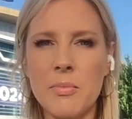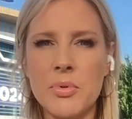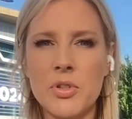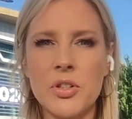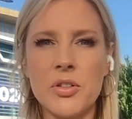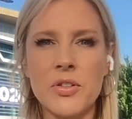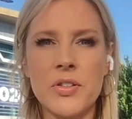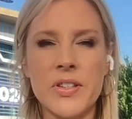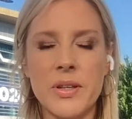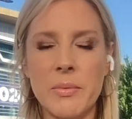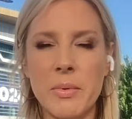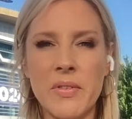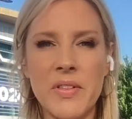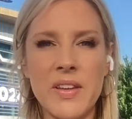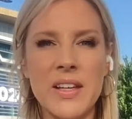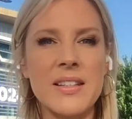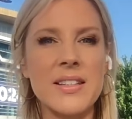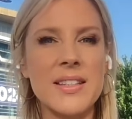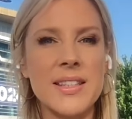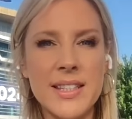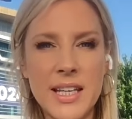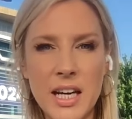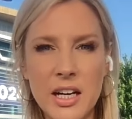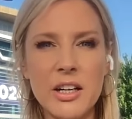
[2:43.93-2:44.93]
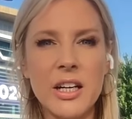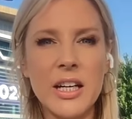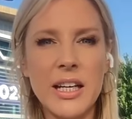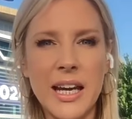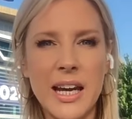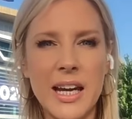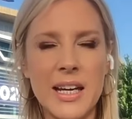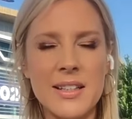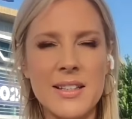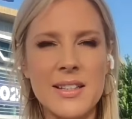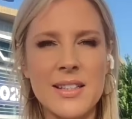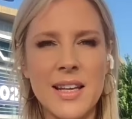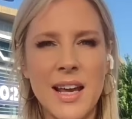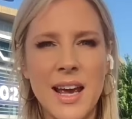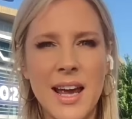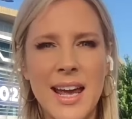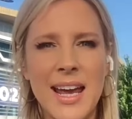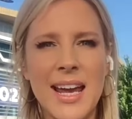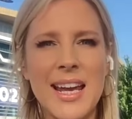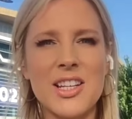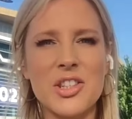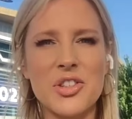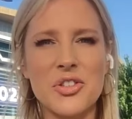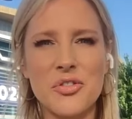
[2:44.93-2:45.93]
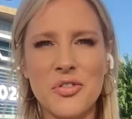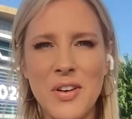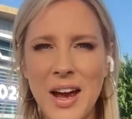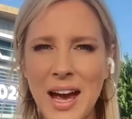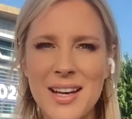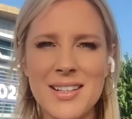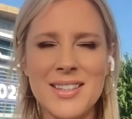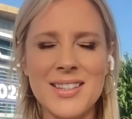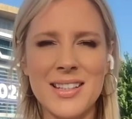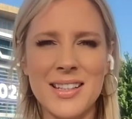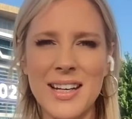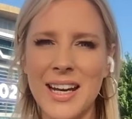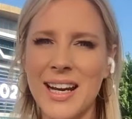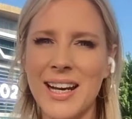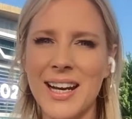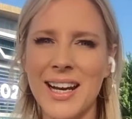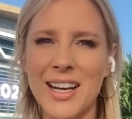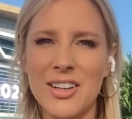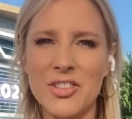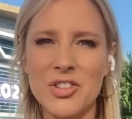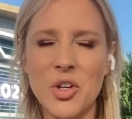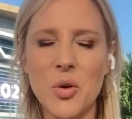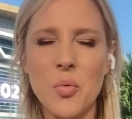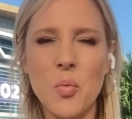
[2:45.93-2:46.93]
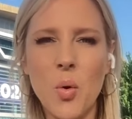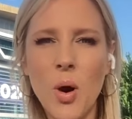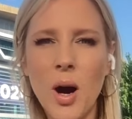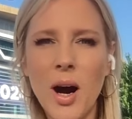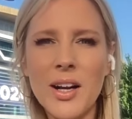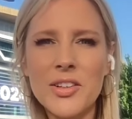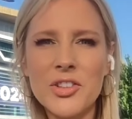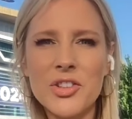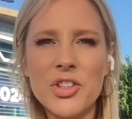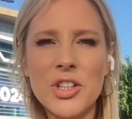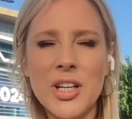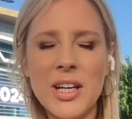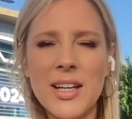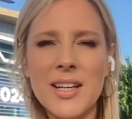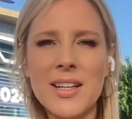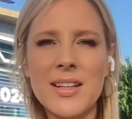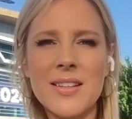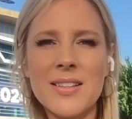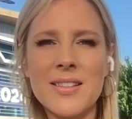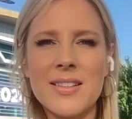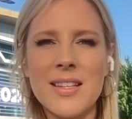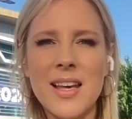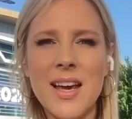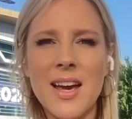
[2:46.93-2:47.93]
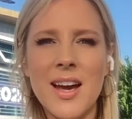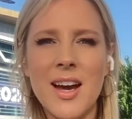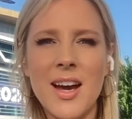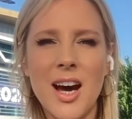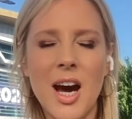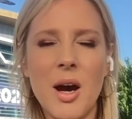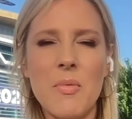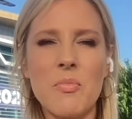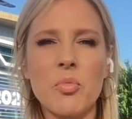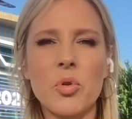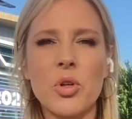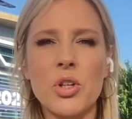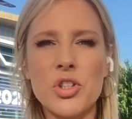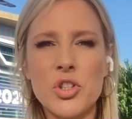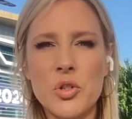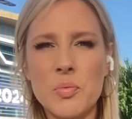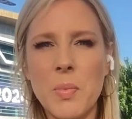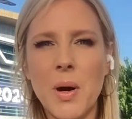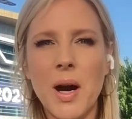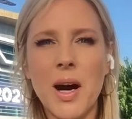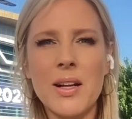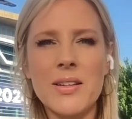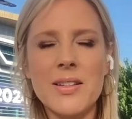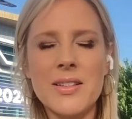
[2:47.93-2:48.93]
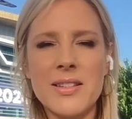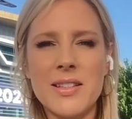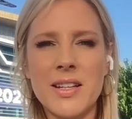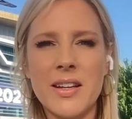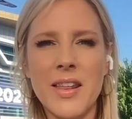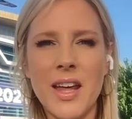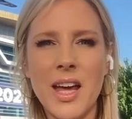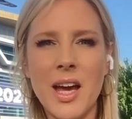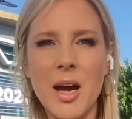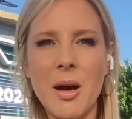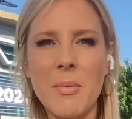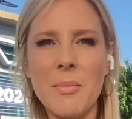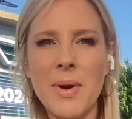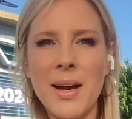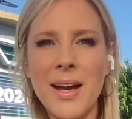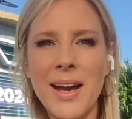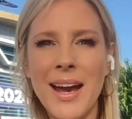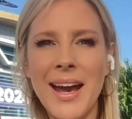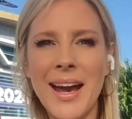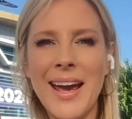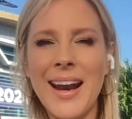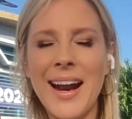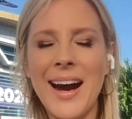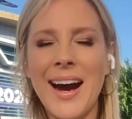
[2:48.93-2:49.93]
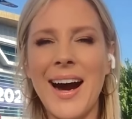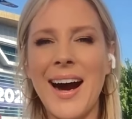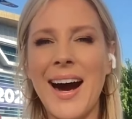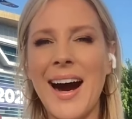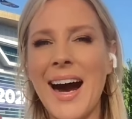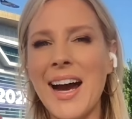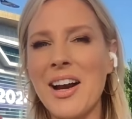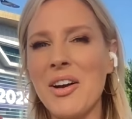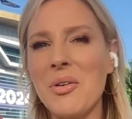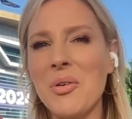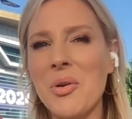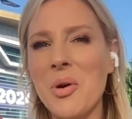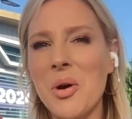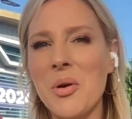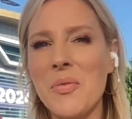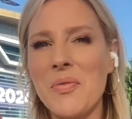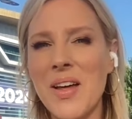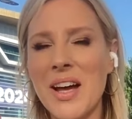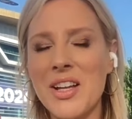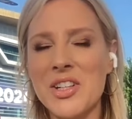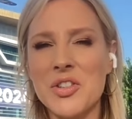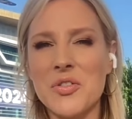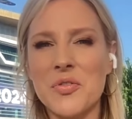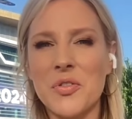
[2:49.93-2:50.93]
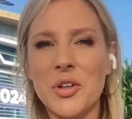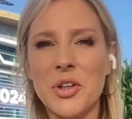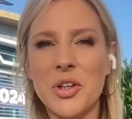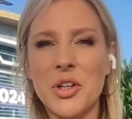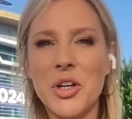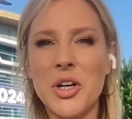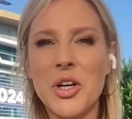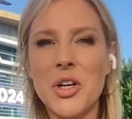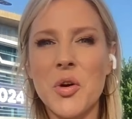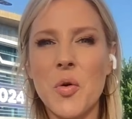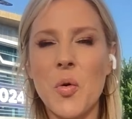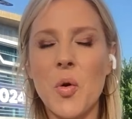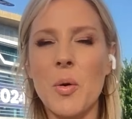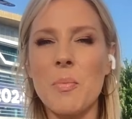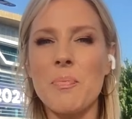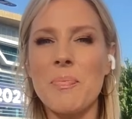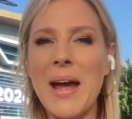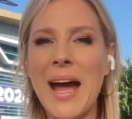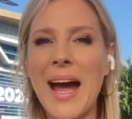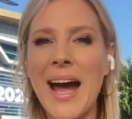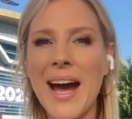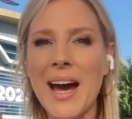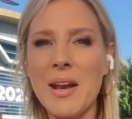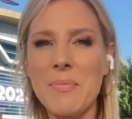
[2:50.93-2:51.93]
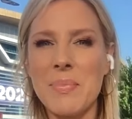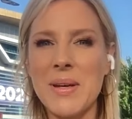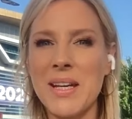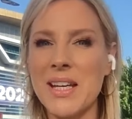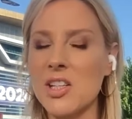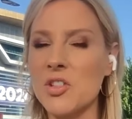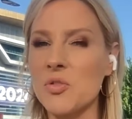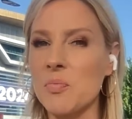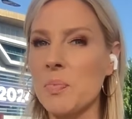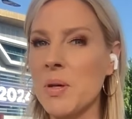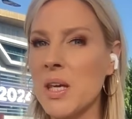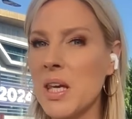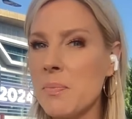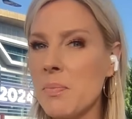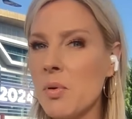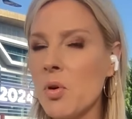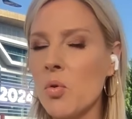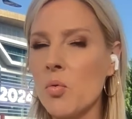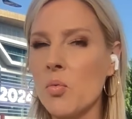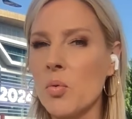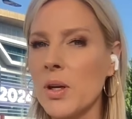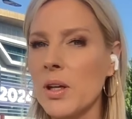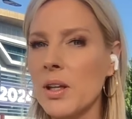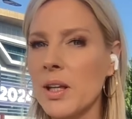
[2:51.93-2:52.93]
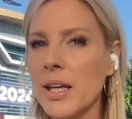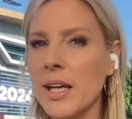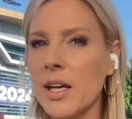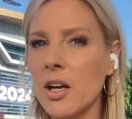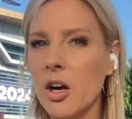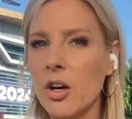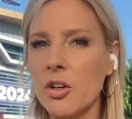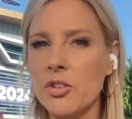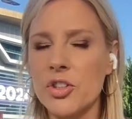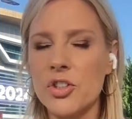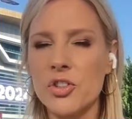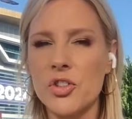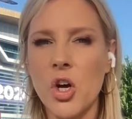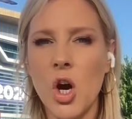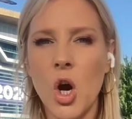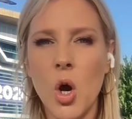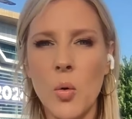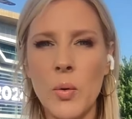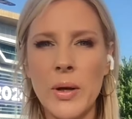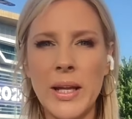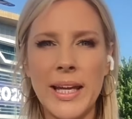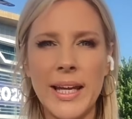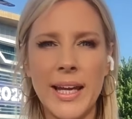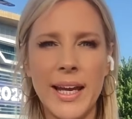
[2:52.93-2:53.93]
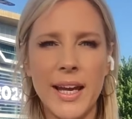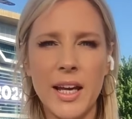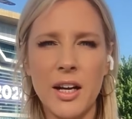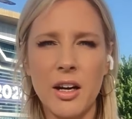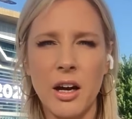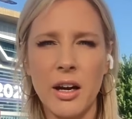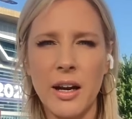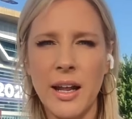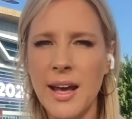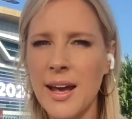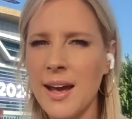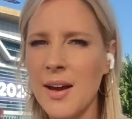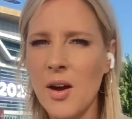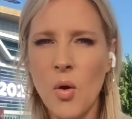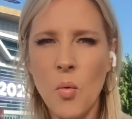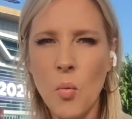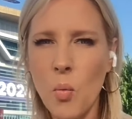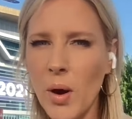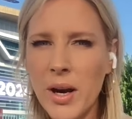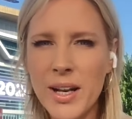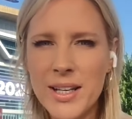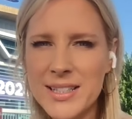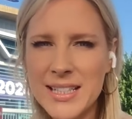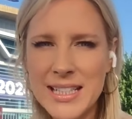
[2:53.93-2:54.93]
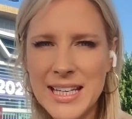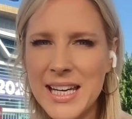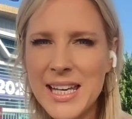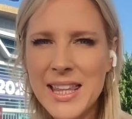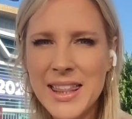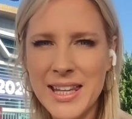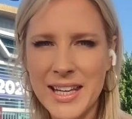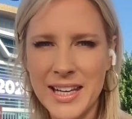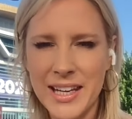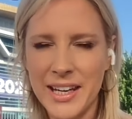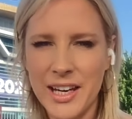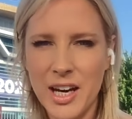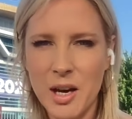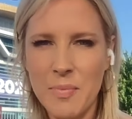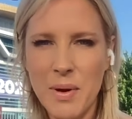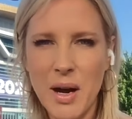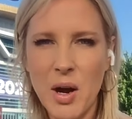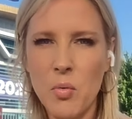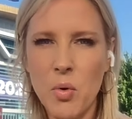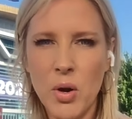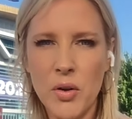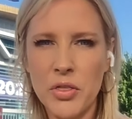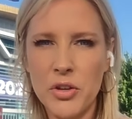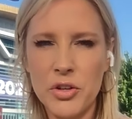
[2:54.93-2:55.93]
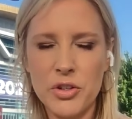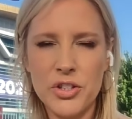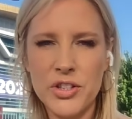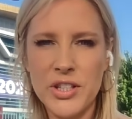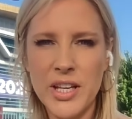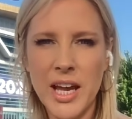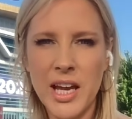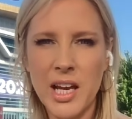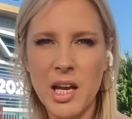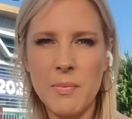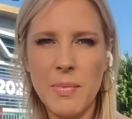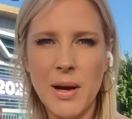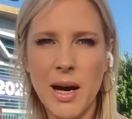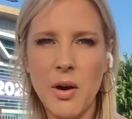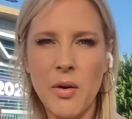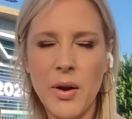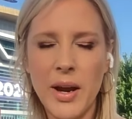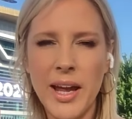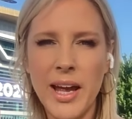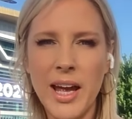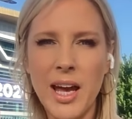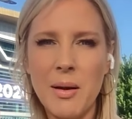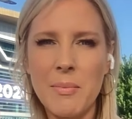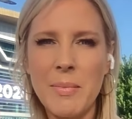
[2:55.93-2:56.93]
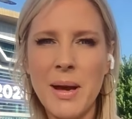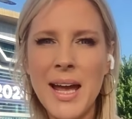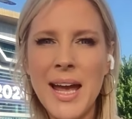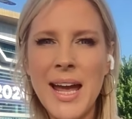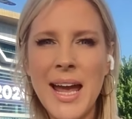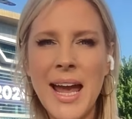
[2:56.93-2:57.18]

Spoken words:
to some of these surrogates, is fascinating to watch his response to them. And I don't know if that's for good or bad, because people really are just honing in on what does he think about what they're saying about him.